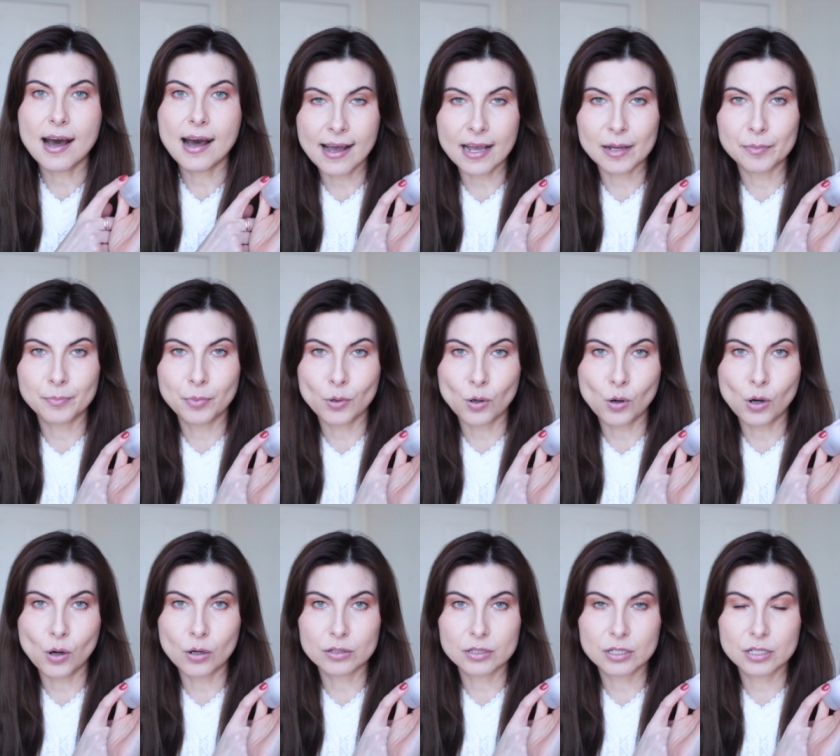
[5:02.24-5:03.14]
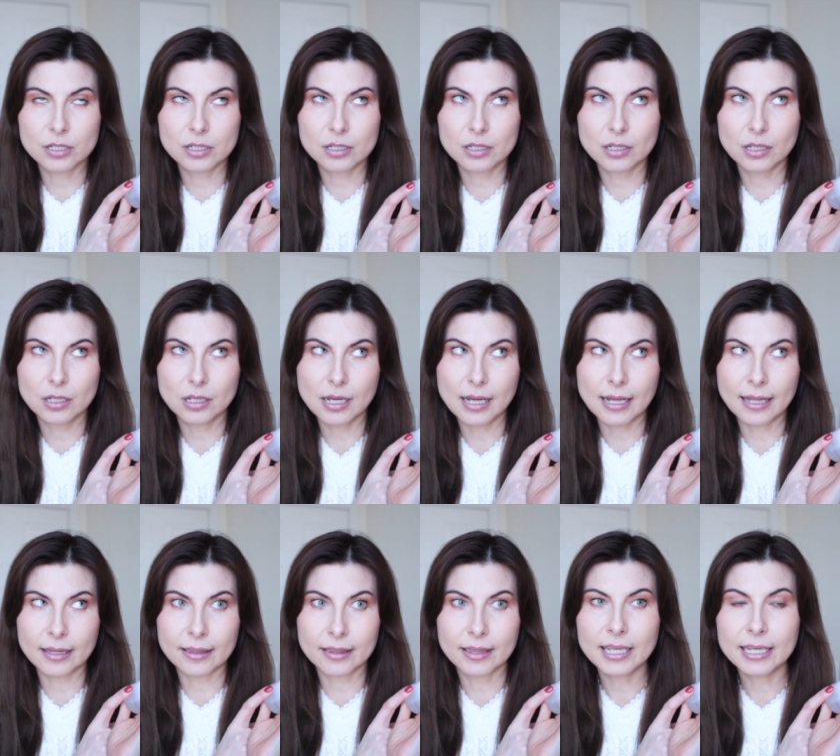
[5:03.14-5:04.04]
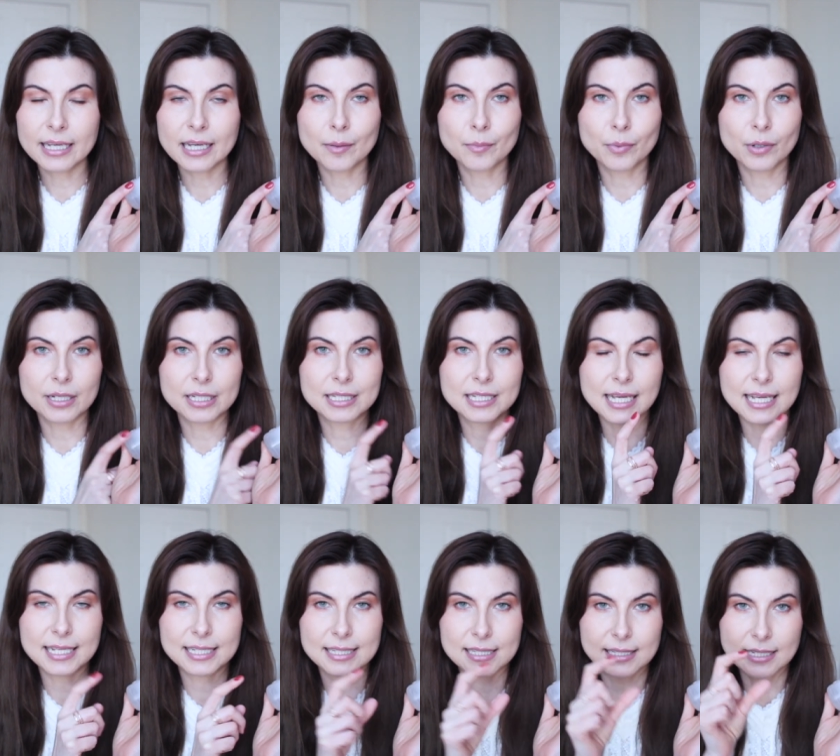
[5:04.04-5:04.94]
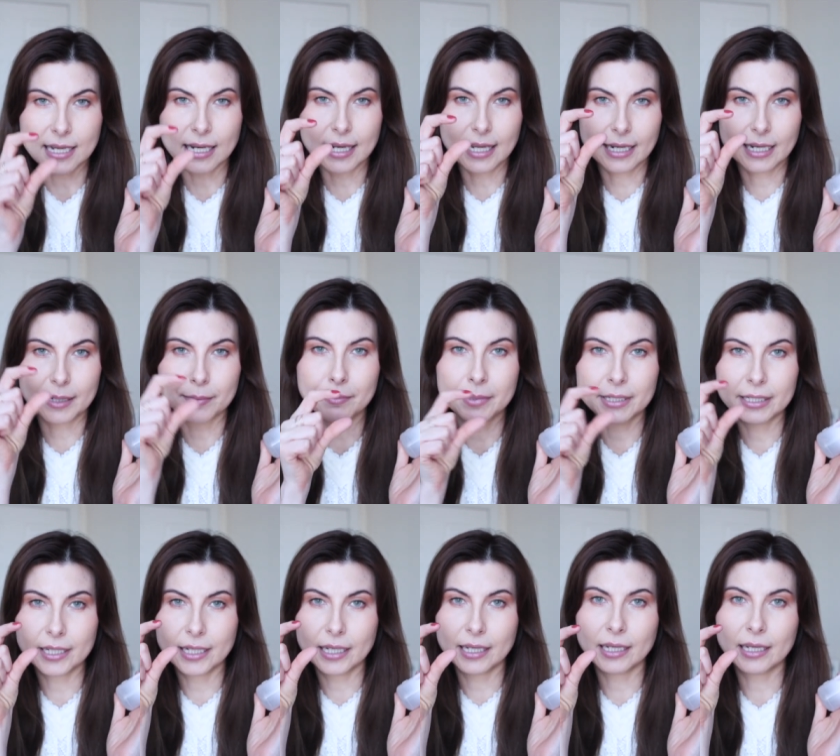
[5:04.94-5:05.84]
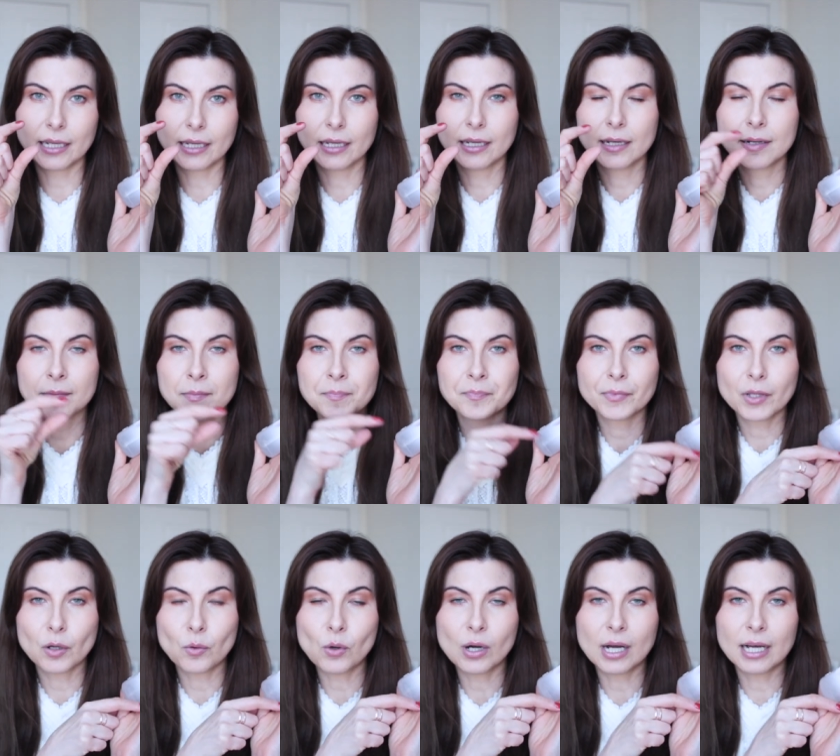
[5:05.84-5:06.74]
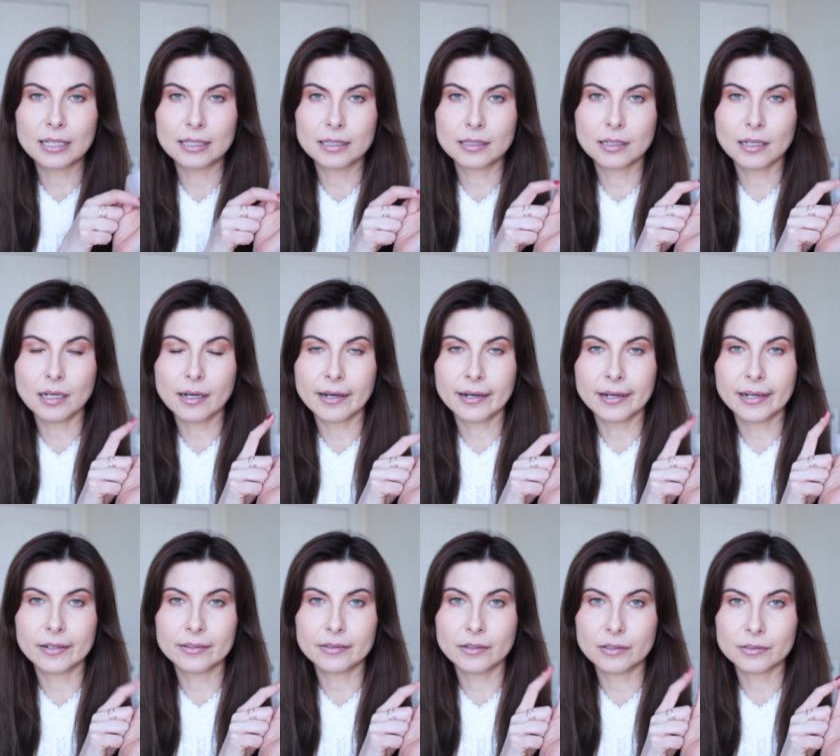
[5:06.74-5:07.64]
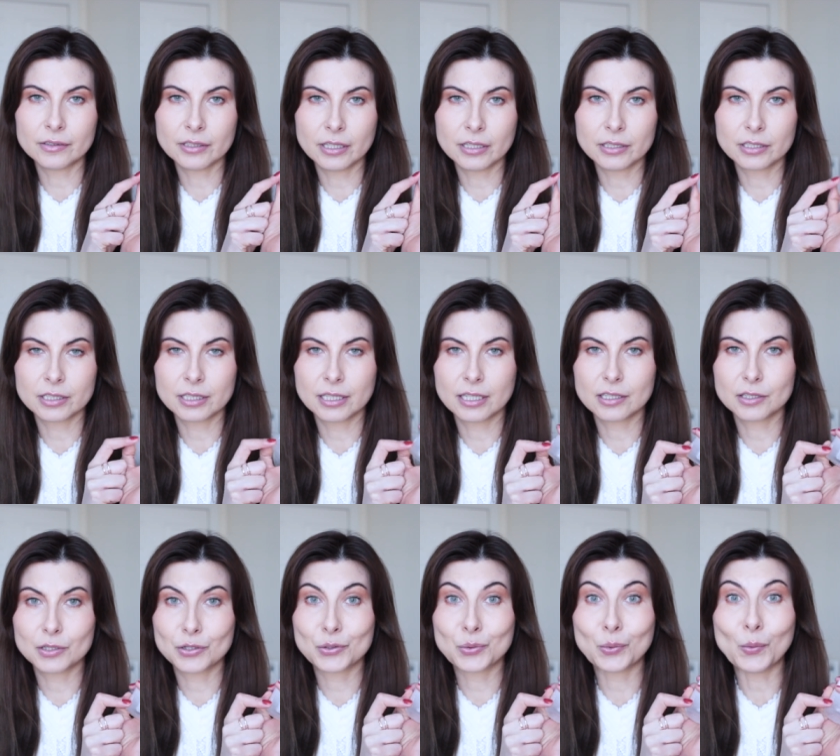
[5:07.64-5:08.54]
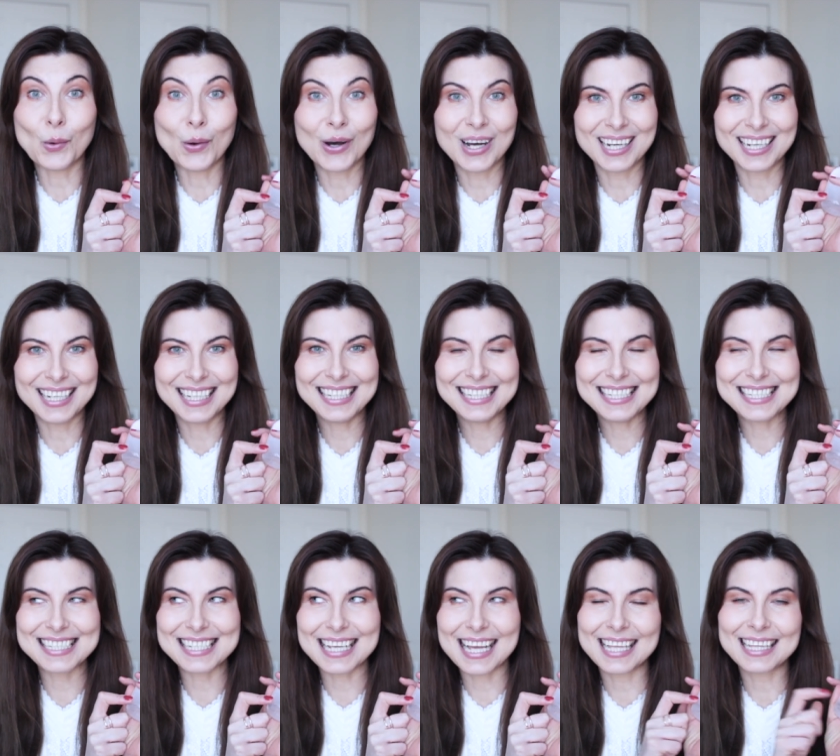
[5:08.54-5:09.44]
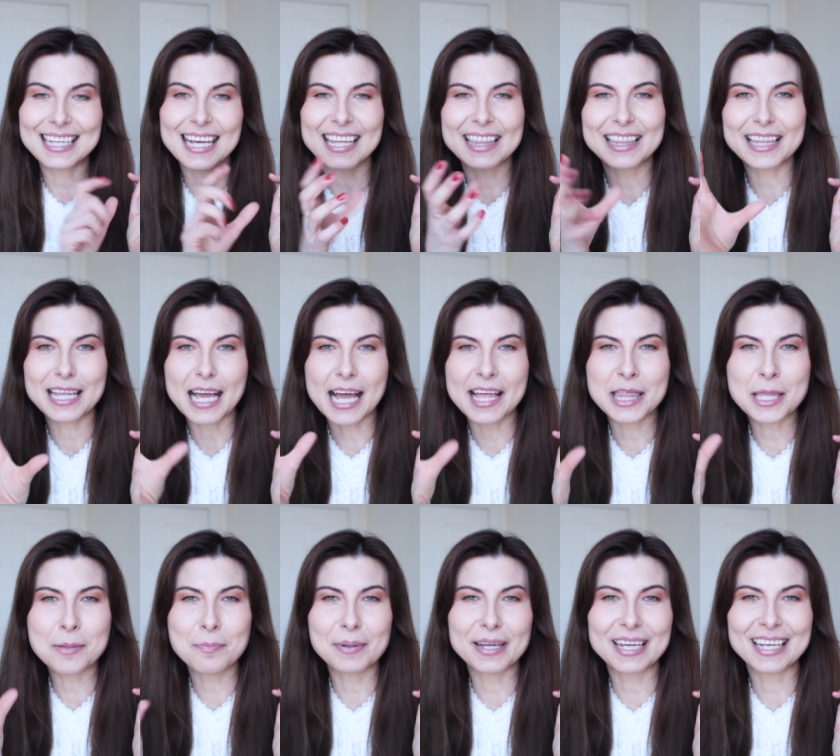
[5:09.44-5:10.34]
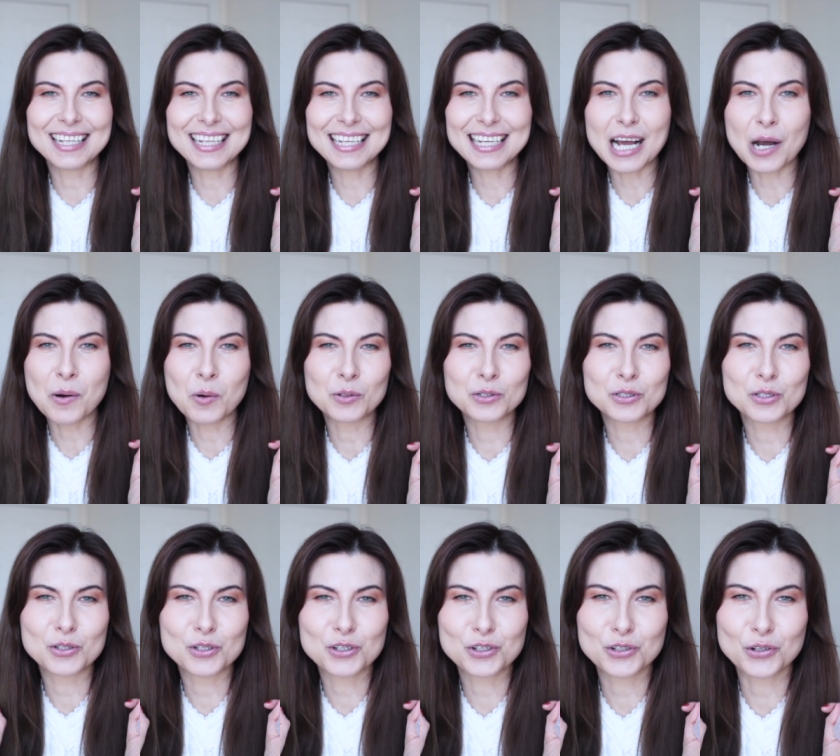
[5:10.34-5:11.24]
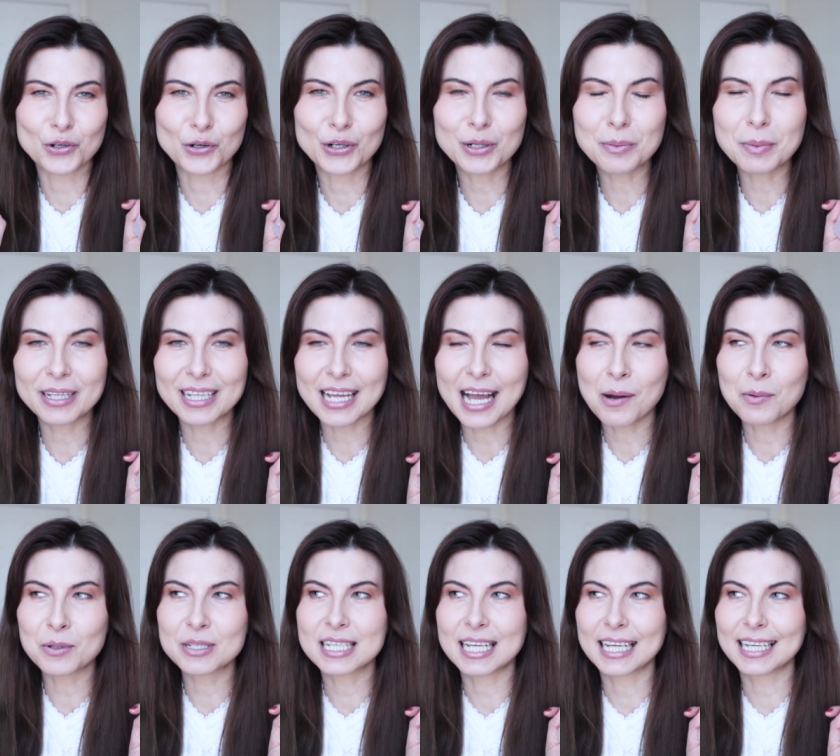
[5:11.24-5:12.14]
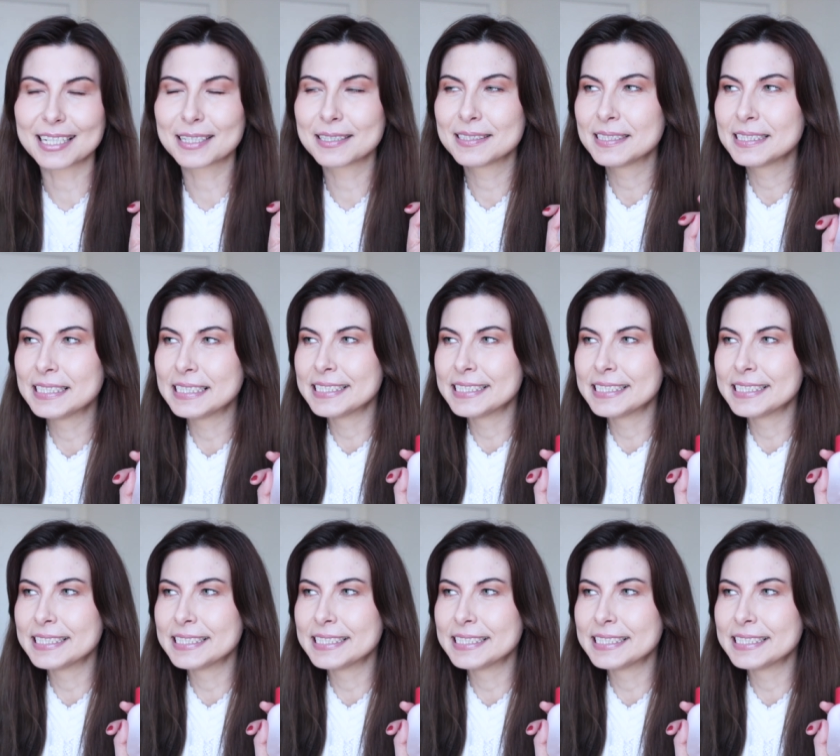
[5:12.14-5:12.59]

I bought, I think I bought tester, like a mini one uh, on the internet twice, and at, at the beginning I wasn't sure, but I was like,